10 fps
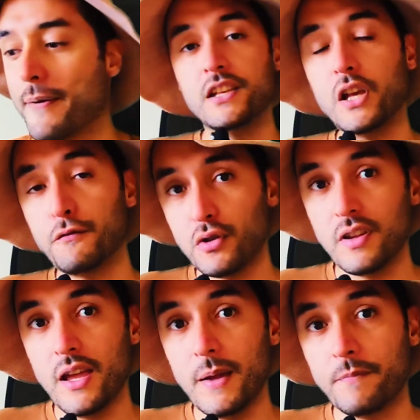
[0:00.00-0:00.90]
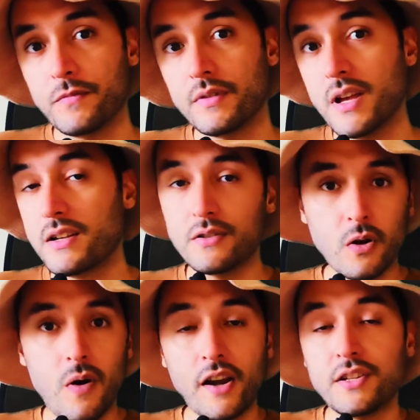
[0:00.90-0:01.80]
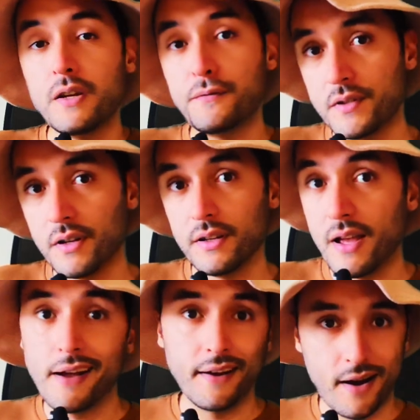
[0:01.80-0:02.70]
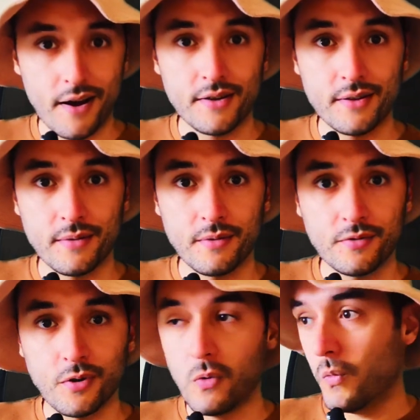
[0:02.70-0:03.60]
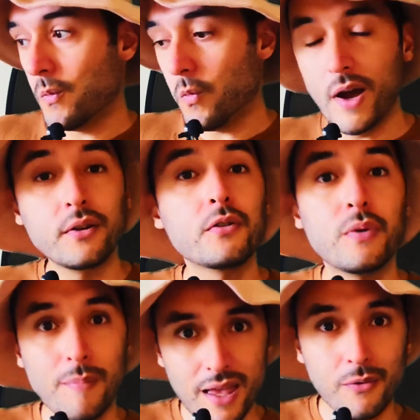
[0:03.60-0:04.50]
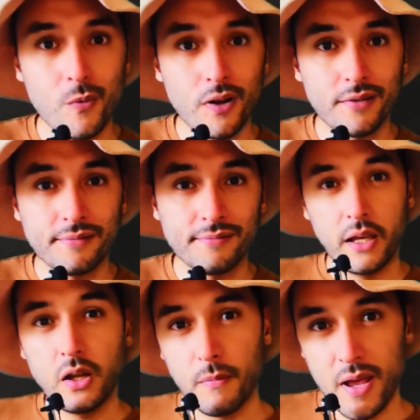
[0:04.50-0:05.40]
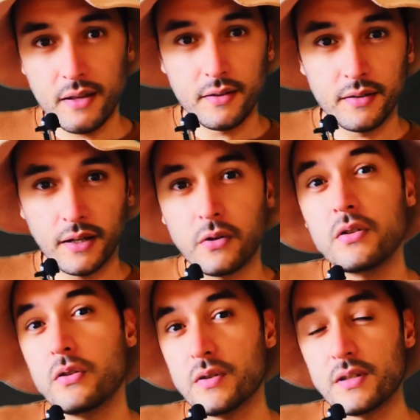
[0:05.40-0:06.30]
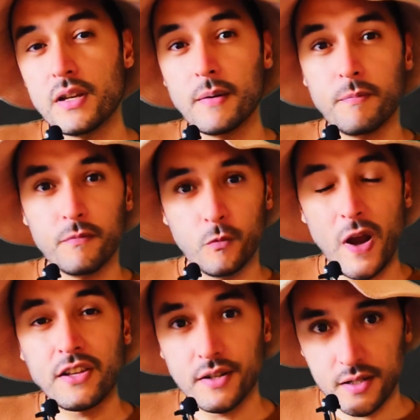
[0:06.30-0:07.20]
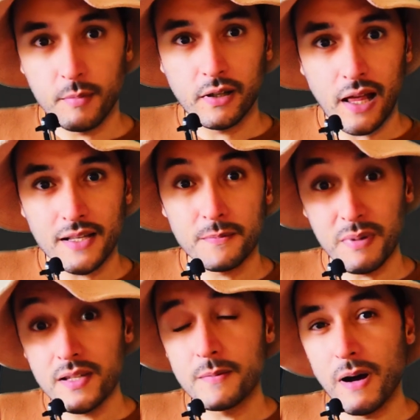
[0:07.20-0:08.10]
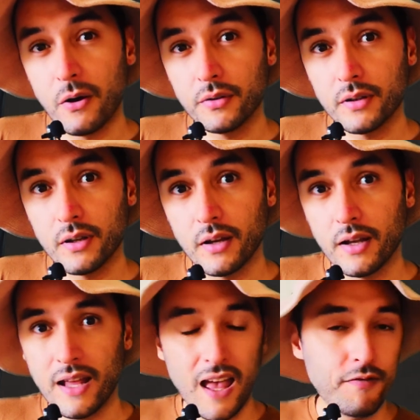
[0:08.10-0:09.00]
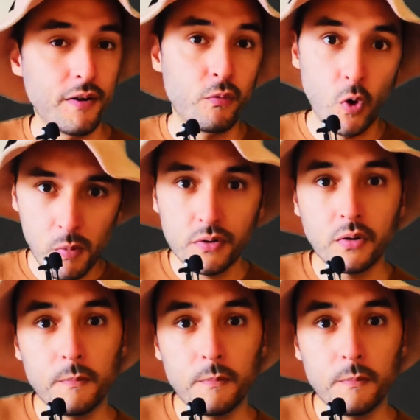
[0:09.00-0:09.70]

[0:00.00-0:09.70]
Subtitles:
As of today, there's no artificer in Daggerheart, so why don't we make one? In our method, I could use the ranger subclass Beastbound and have a robot